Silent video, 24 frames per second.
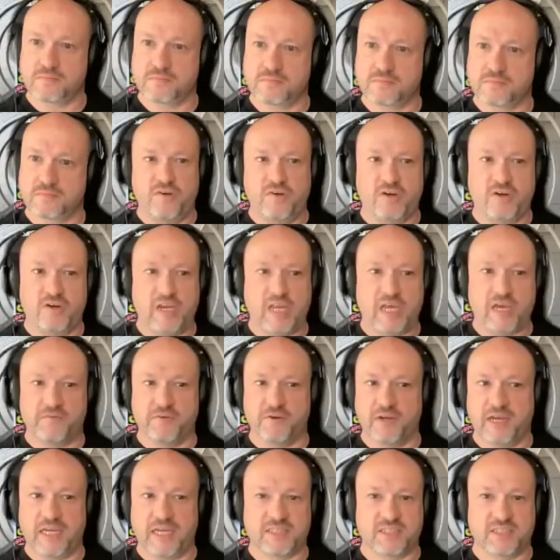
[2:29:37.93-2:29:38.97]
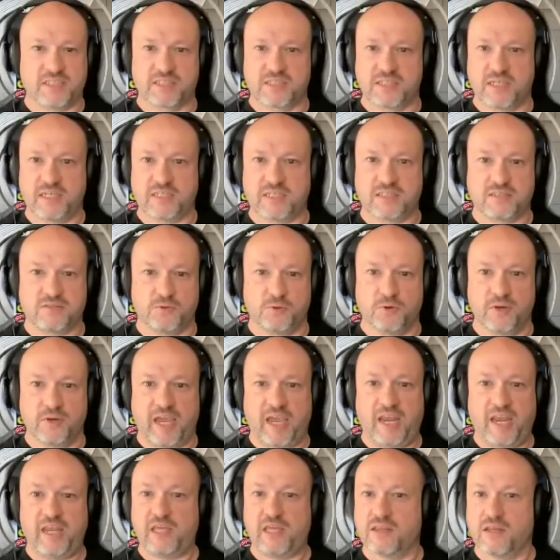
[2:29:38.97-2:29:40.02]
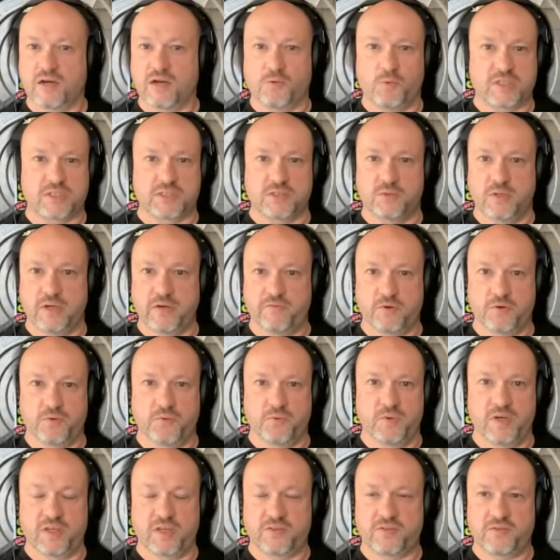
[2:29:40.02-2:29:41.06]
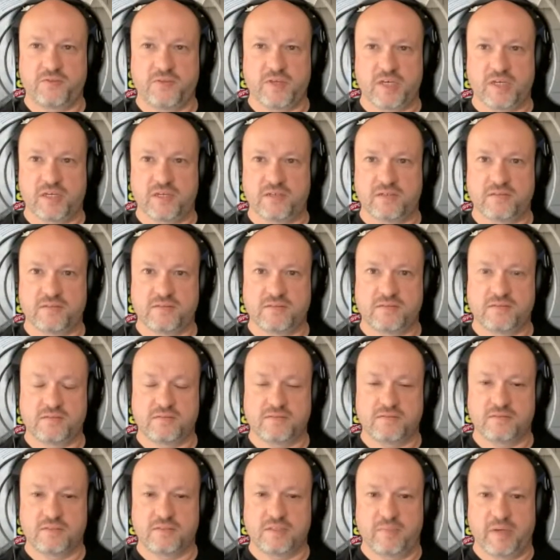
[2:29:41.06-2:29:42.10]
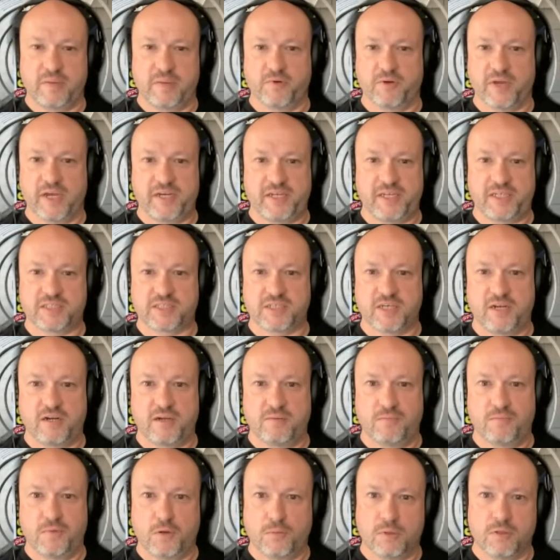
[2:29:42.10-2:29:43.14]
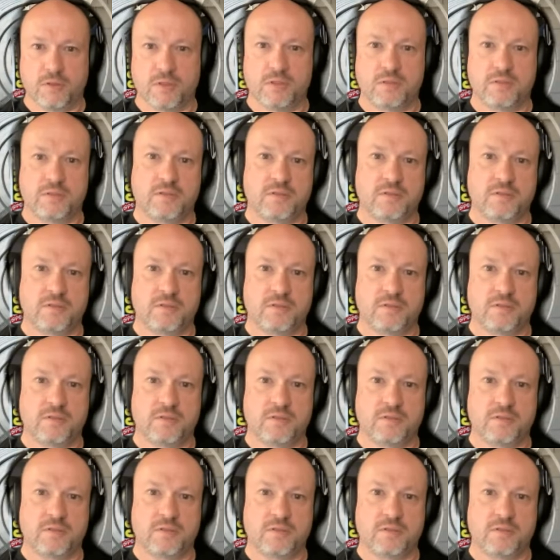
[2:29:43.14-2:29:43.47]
never had success or any luck whatsoever with the member ID site on mobile.